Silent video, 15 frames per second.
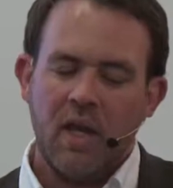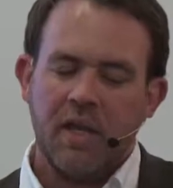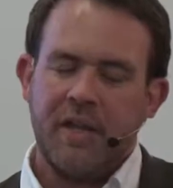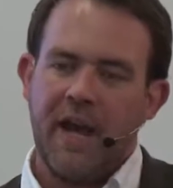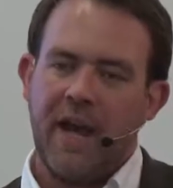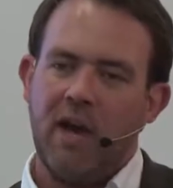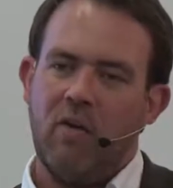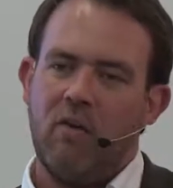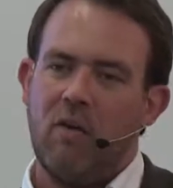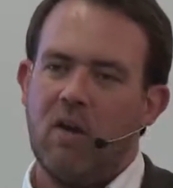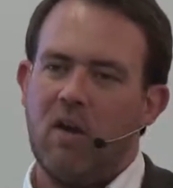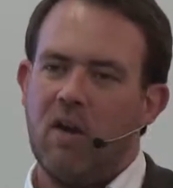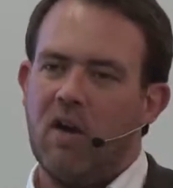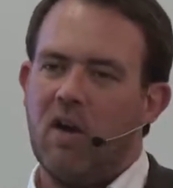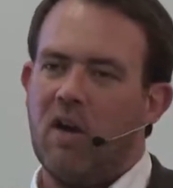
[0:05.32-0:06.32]
Now,
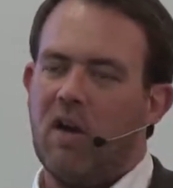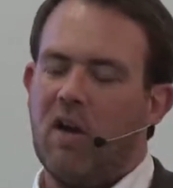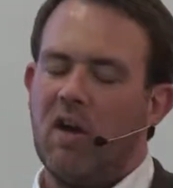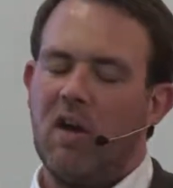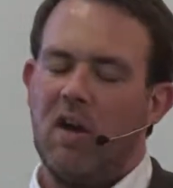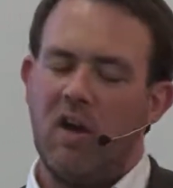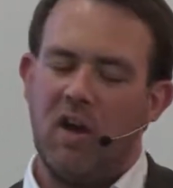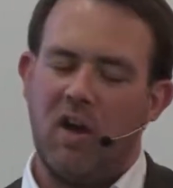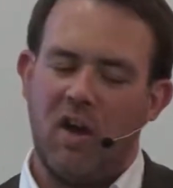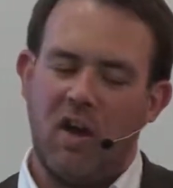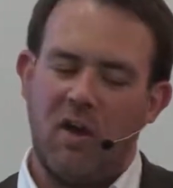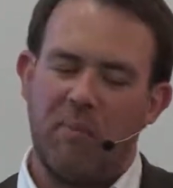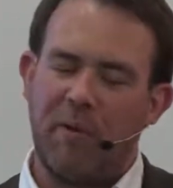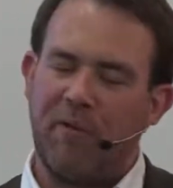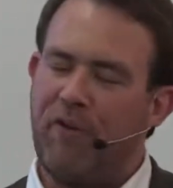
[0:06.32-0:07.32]

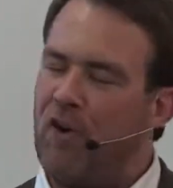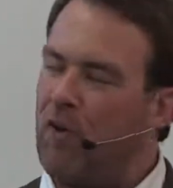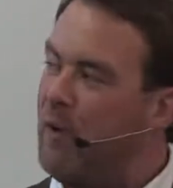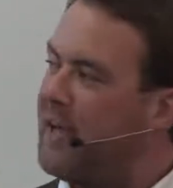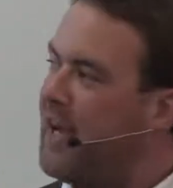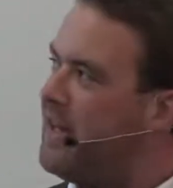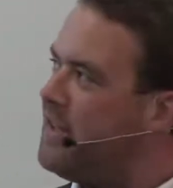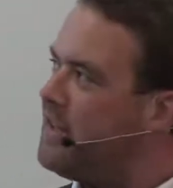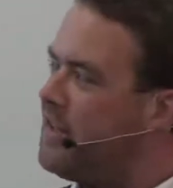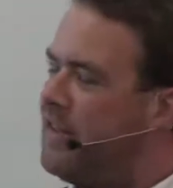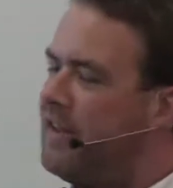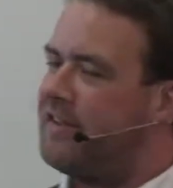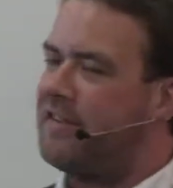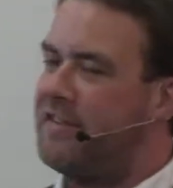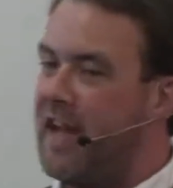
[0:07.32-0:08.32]
before we get into
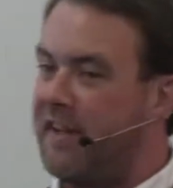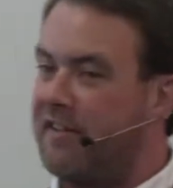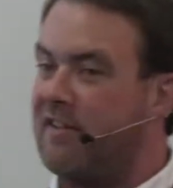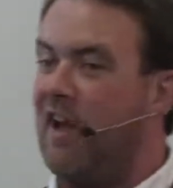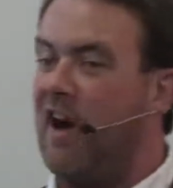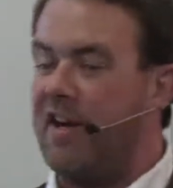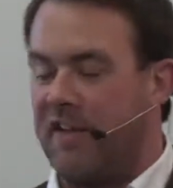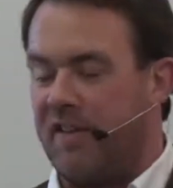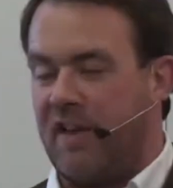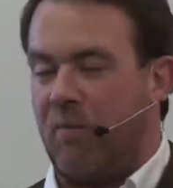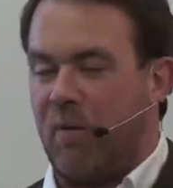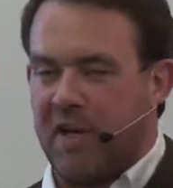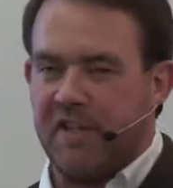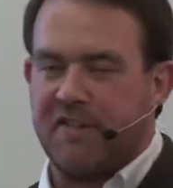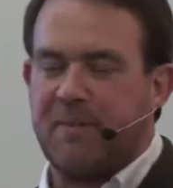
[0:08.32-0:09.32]
this next slide, and
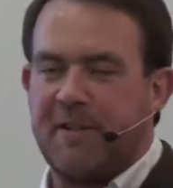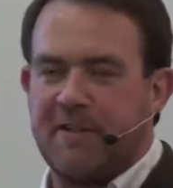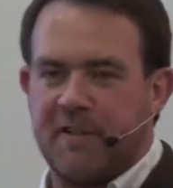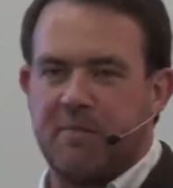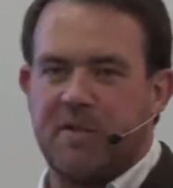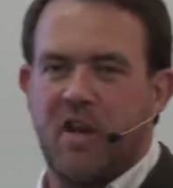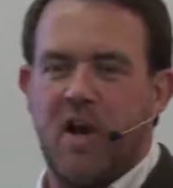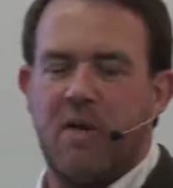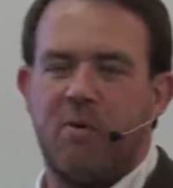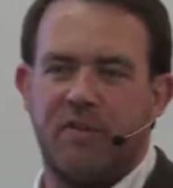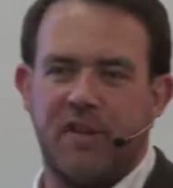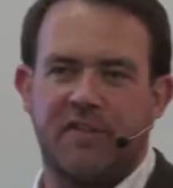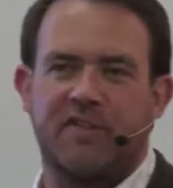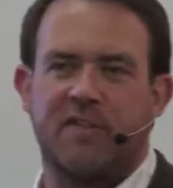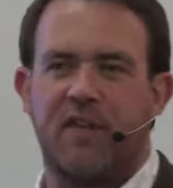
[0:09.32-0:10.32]
we're going to spend some time on
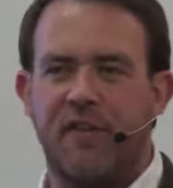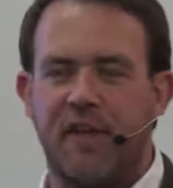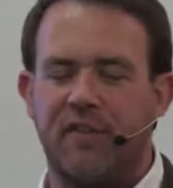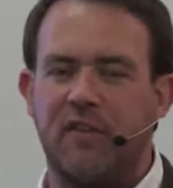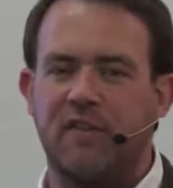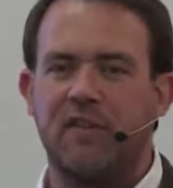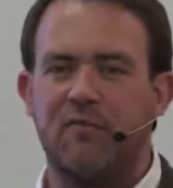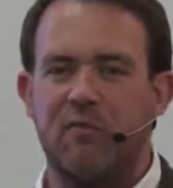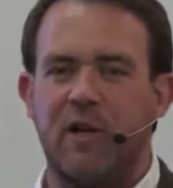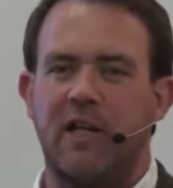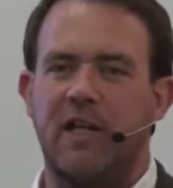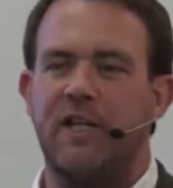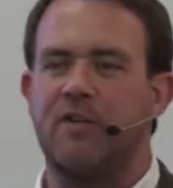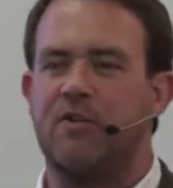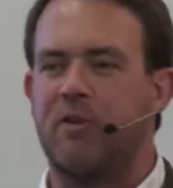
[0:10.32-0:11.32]
this because I think this is
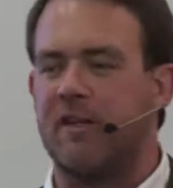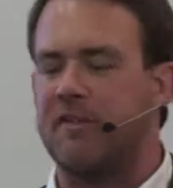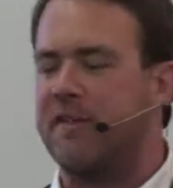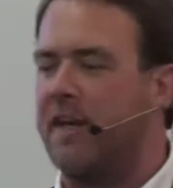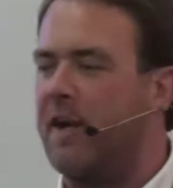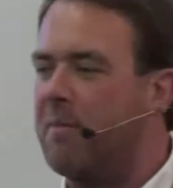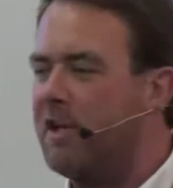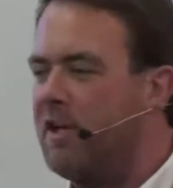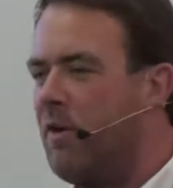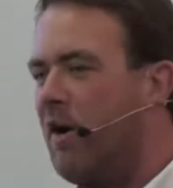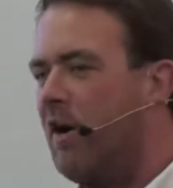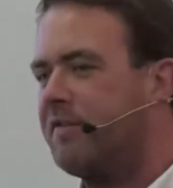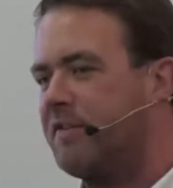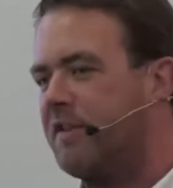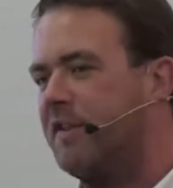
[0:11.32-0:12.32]
really interesting, I'm going to
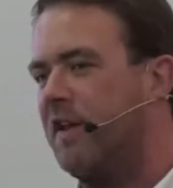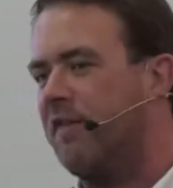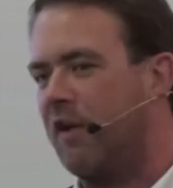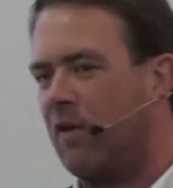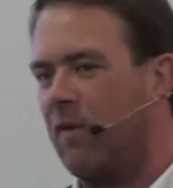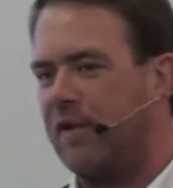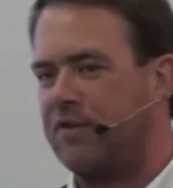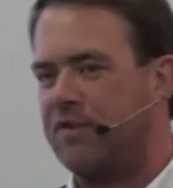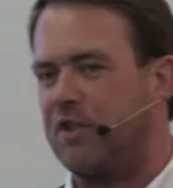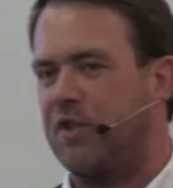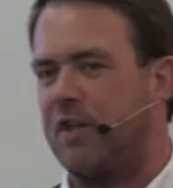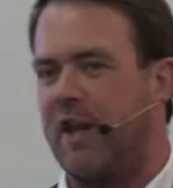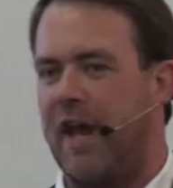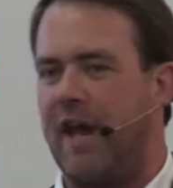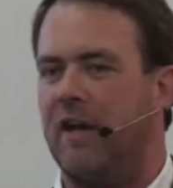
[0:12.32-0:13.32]
ask another
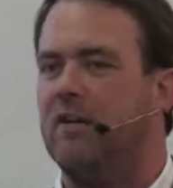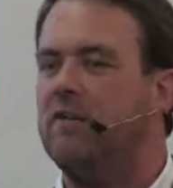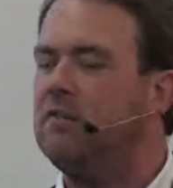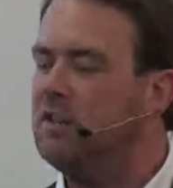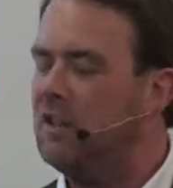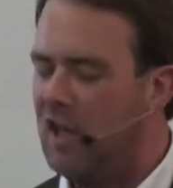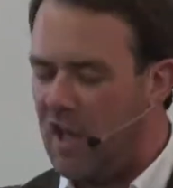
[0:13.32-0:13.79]
question now.